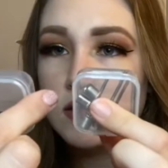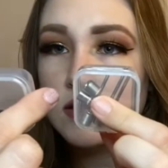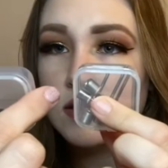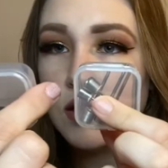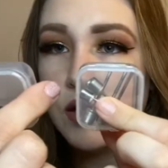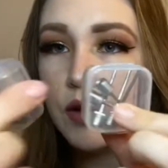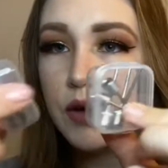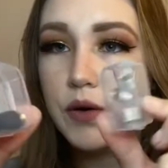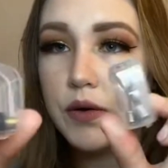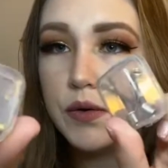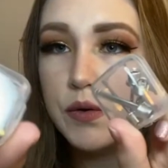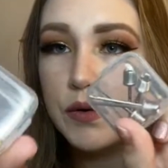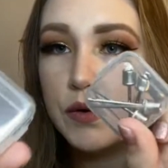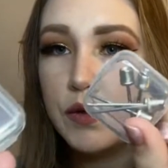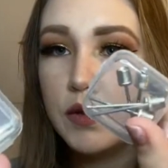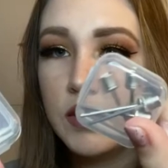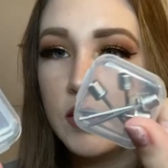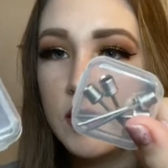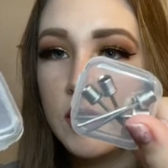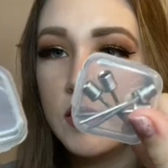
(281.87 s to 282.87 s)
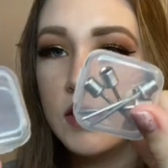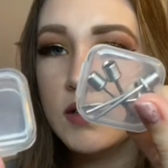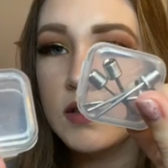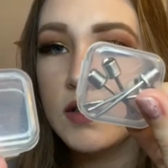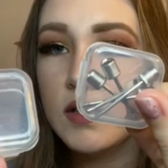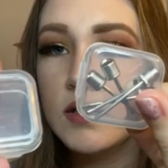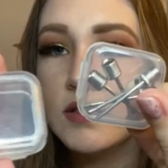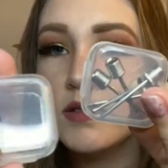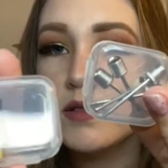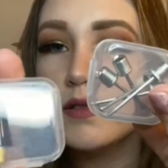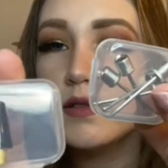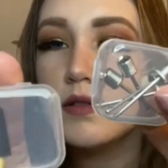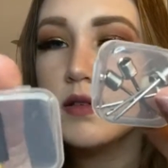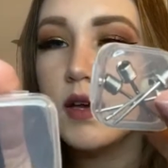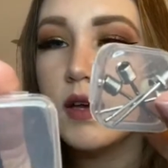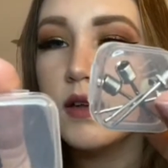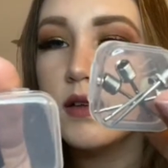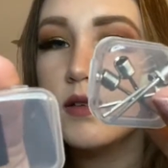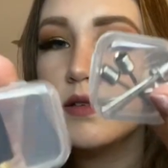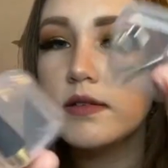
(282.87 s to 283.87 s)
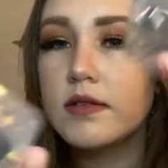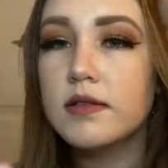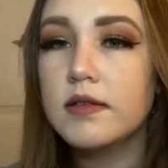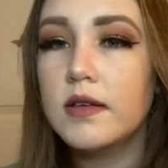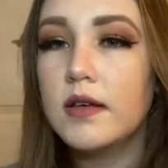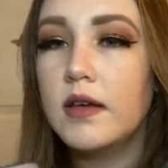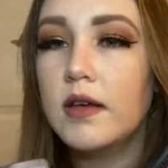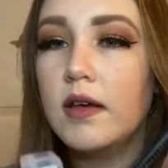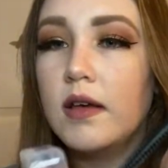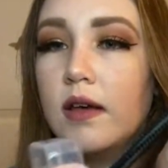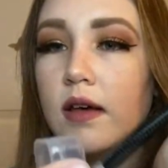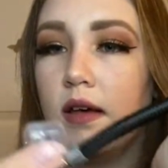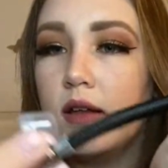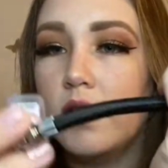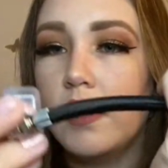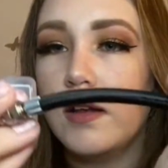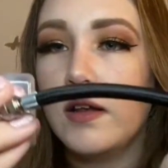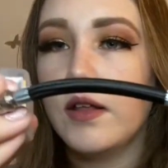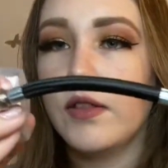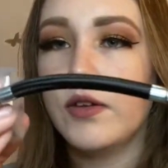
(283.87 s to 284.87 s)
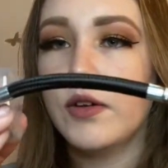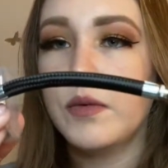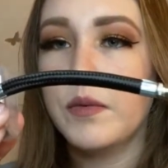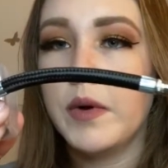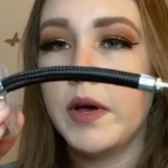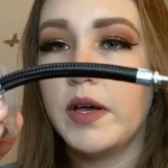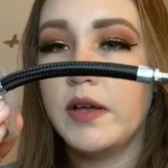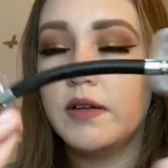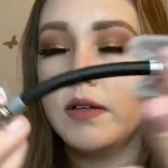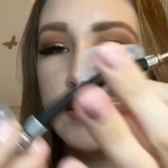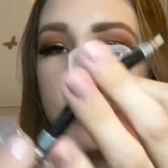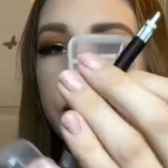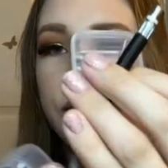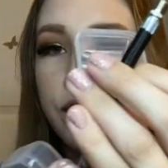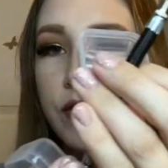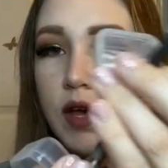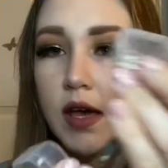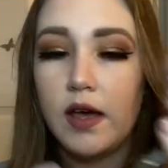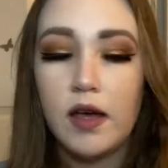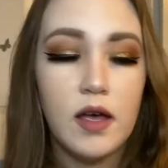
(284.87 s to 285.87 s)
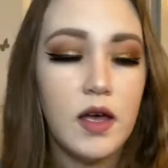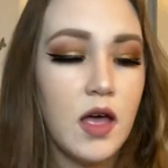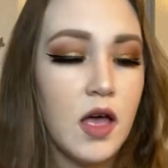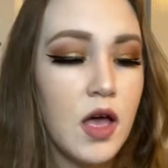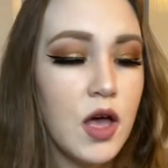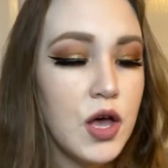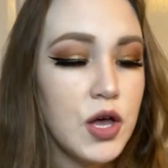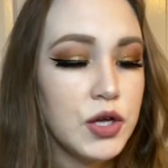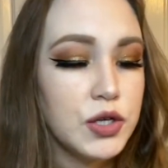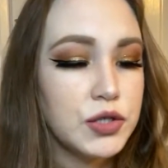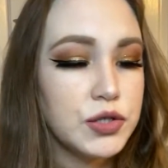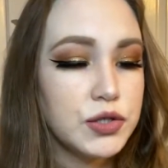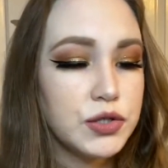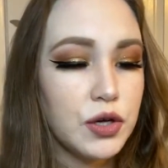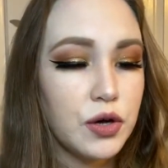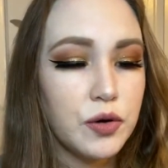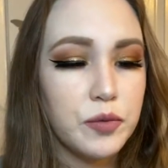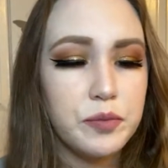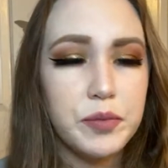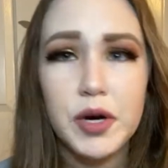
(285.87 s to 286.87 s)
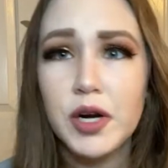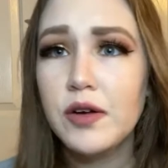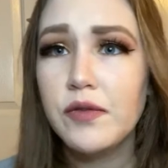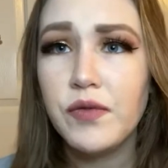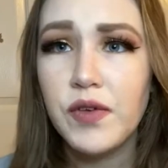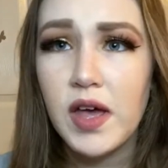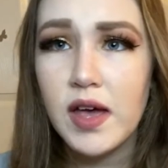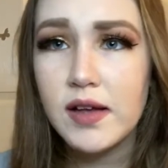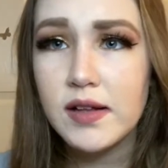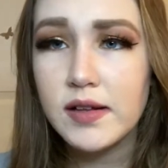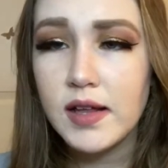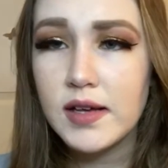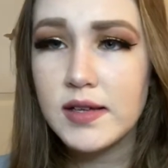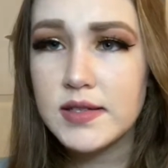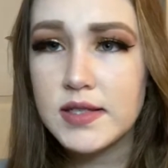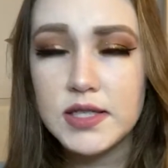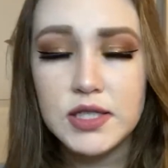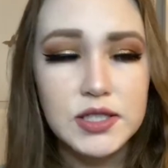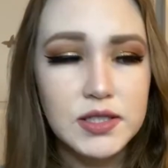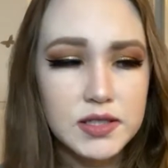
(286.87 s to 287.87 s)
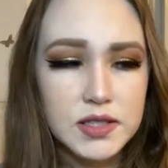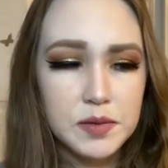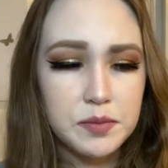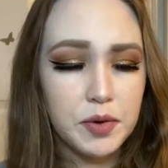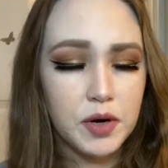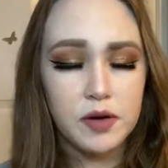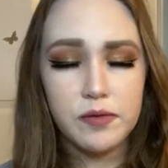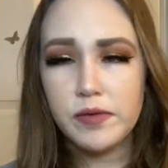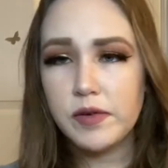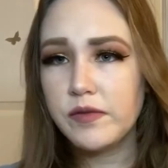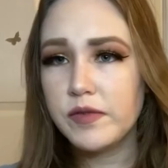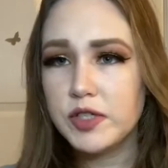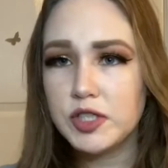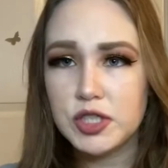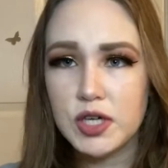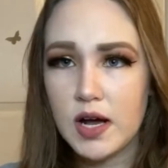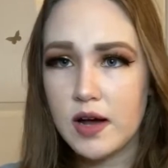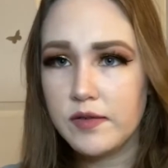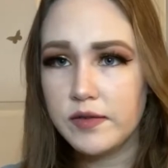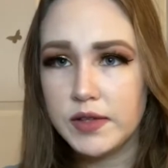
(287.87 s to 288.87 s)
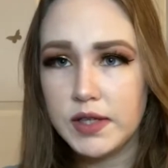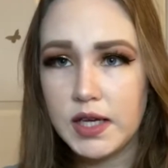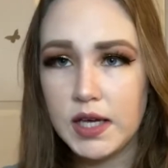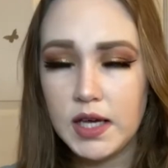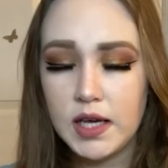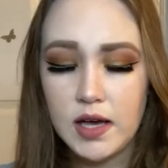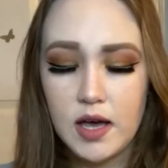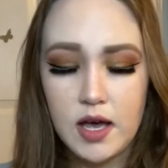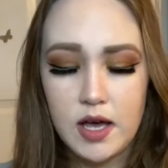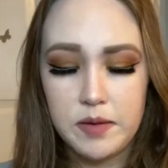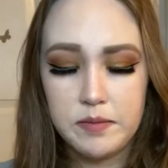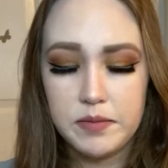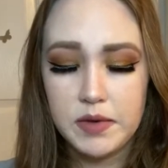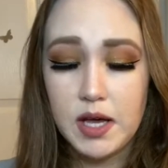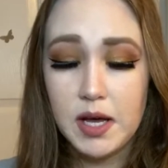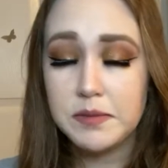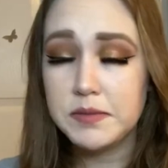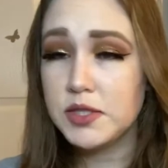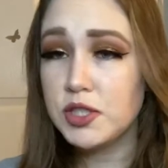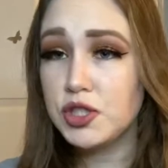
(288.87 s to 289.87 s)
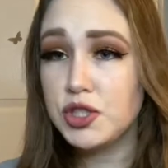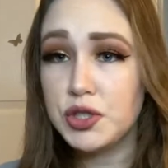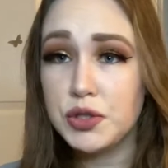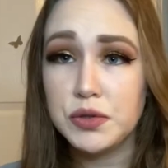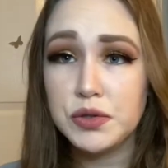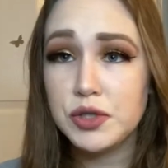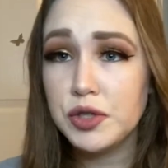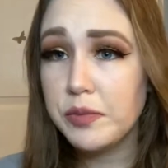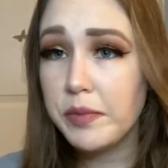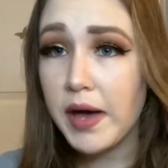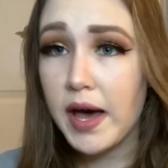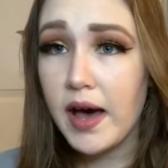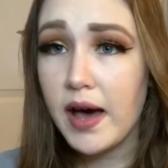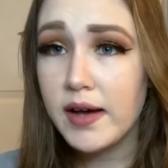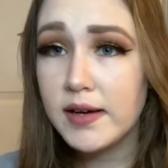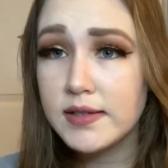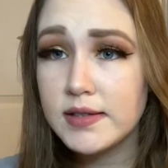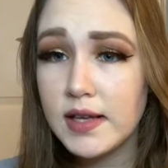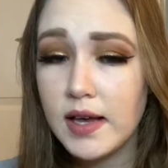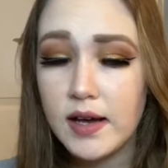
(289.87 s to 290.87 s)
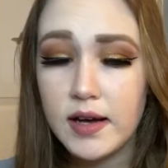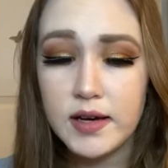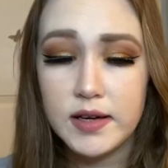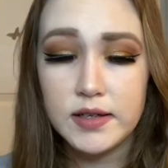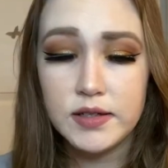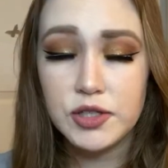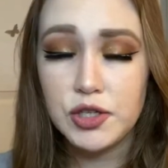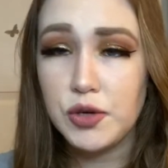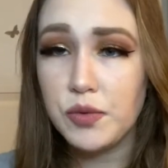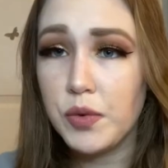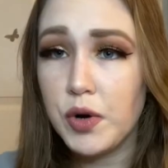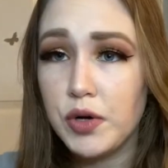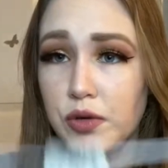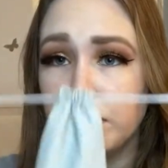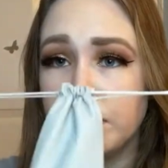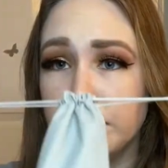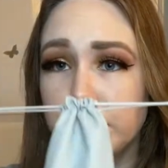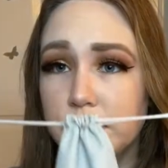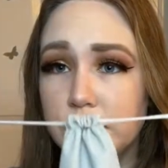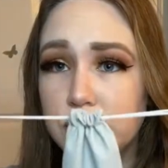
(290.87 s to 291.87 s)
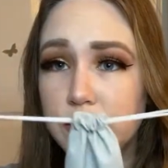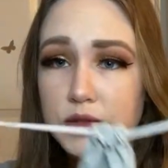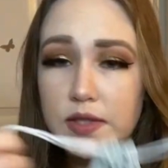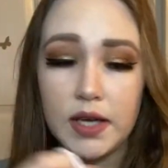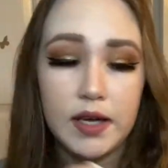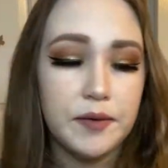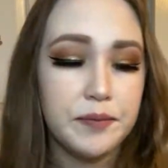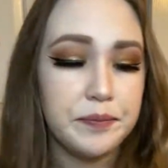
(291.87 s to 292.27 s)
So you guys can kind of see. And another one to fit. So perfect, like seriously perfect for traveling. Um, comes in two little bags and you won't lose it.